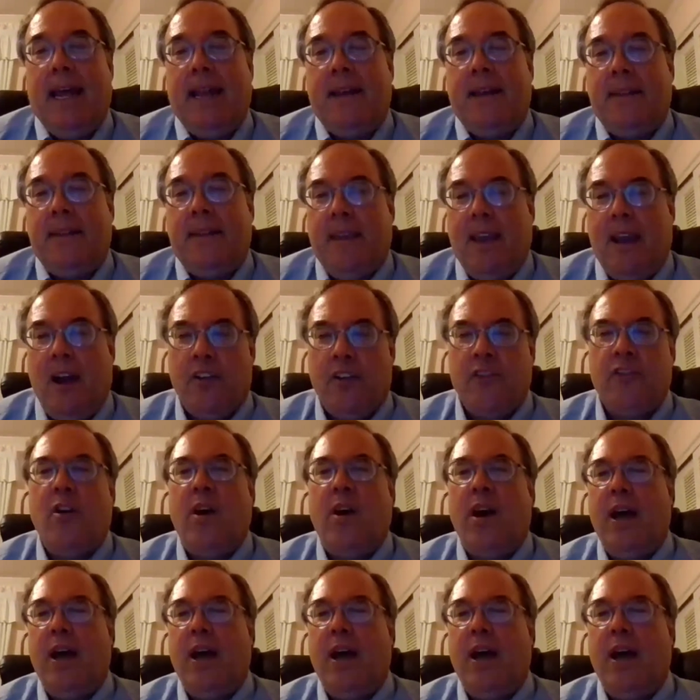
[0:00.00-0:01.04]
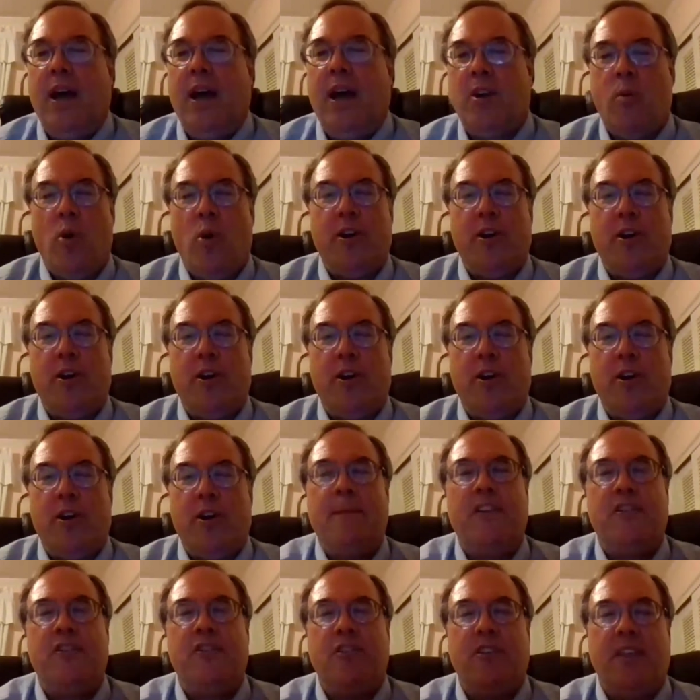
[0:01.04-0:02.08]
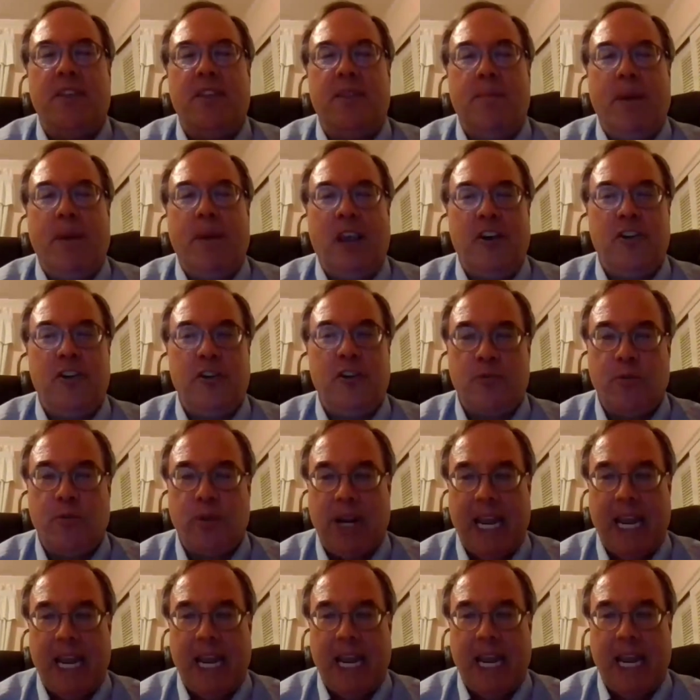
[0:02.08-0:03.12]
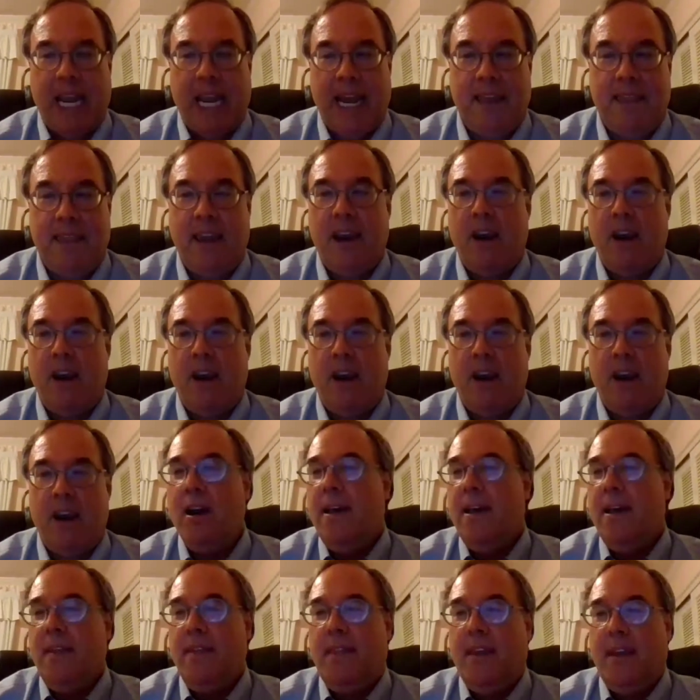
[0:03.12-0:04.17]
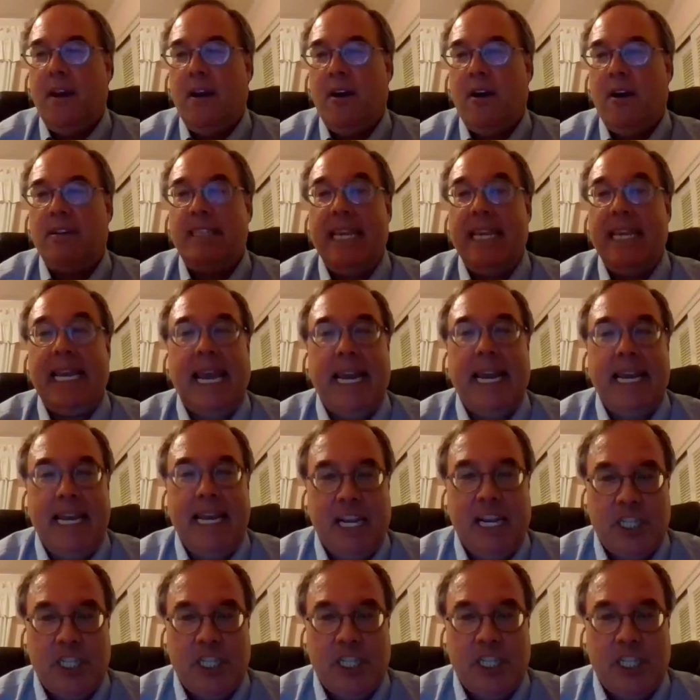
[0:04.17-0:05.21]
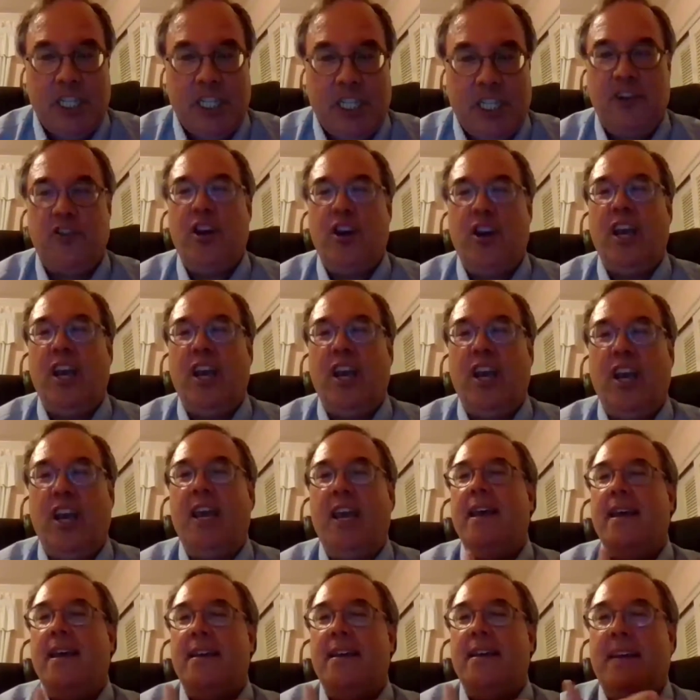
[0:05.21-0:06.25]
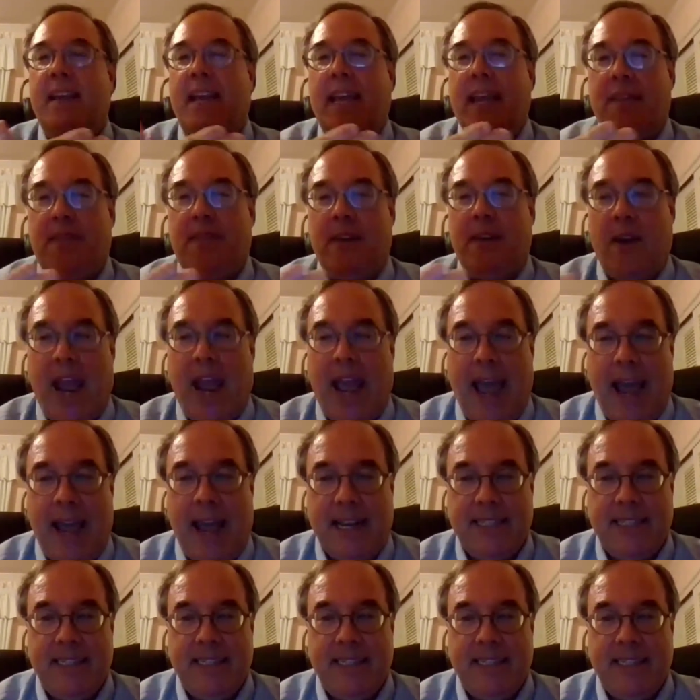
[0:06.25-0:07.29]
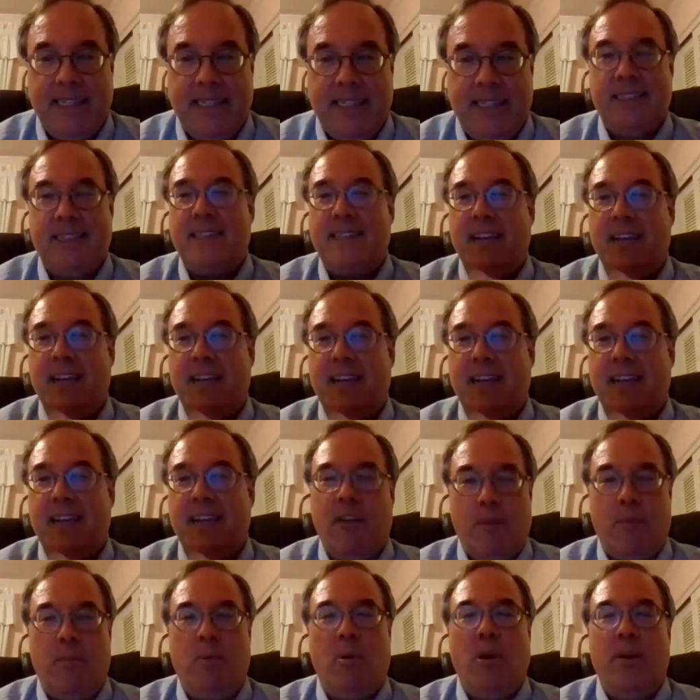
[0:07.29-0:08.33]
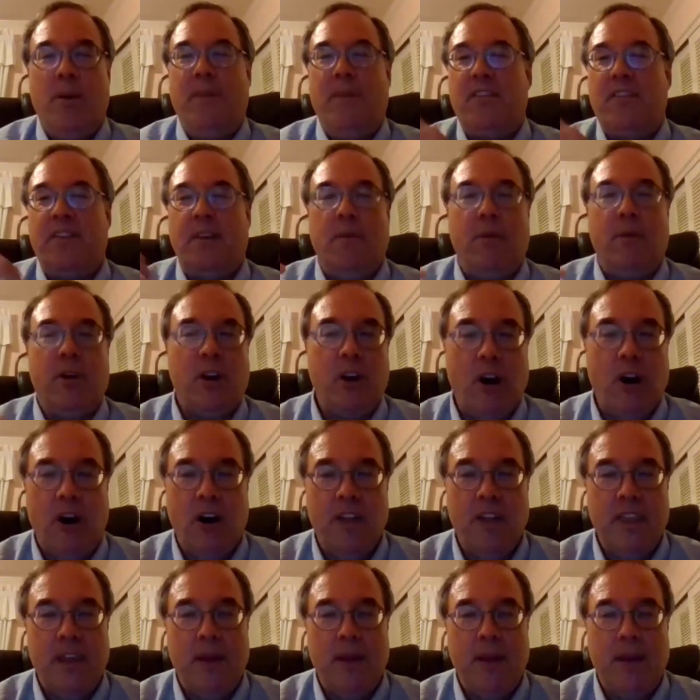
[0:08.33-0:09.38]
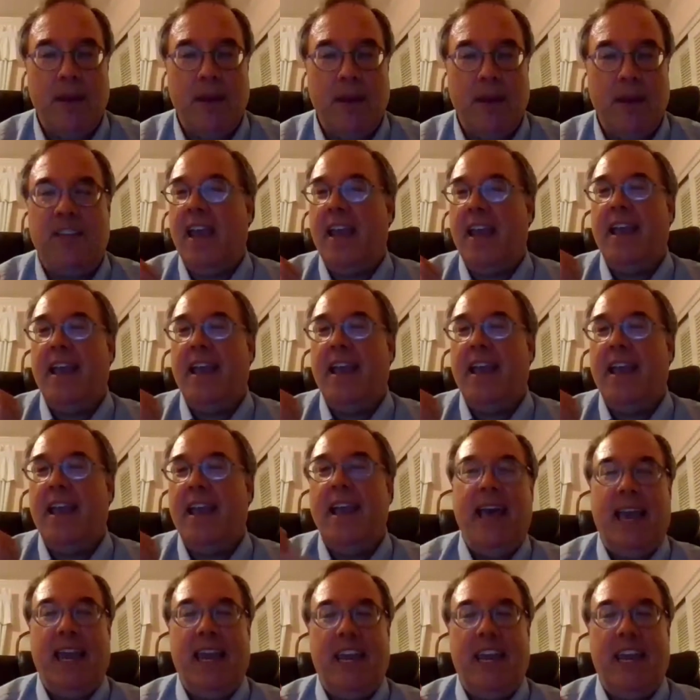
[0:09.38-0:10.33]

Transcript: and they also helped coordinate to make sure that the patients were getting their their CKD education, to get their access, to go to their appointments. They would call them and say,